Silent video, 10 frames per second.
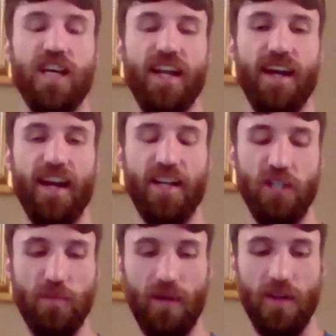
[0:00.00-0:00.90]
you say that,
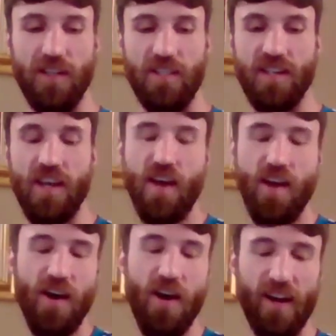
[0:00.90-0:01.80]
actually, because
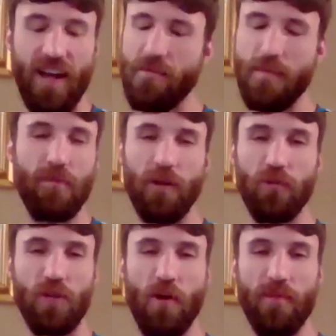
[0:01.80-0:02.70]
I can't remember
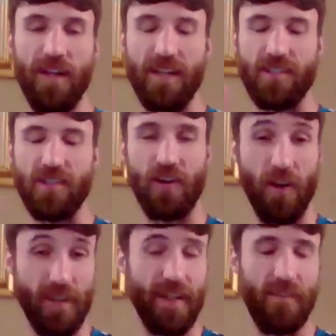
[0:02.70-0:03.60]
who told me this, or
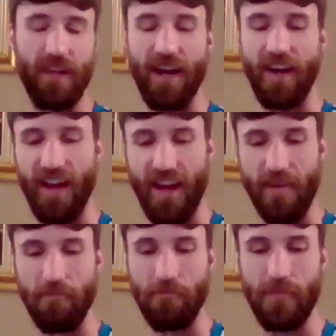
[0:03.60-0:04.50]
I definitely heard it,
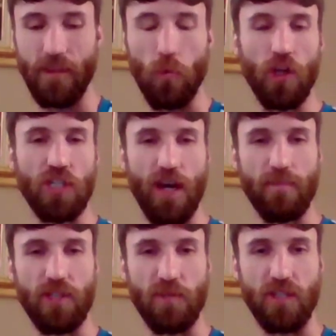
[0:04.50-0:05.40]
um, the World
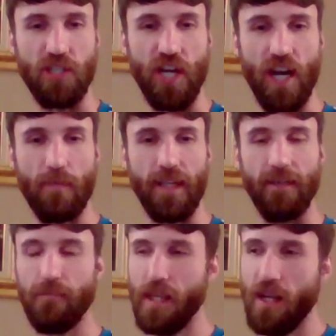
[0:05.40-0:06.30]
Championships in
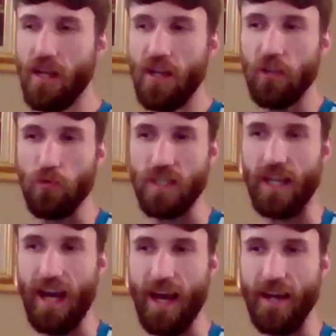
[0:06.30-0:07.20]
Germany. There was a
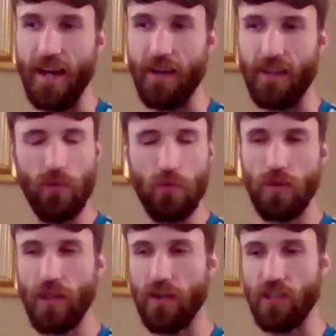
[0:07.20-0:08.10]
lad, I think it was one of
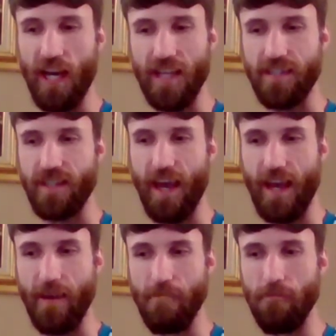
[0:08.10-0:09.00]
the Irish lads,
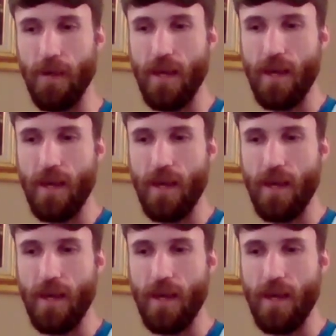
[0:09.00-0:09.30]
um,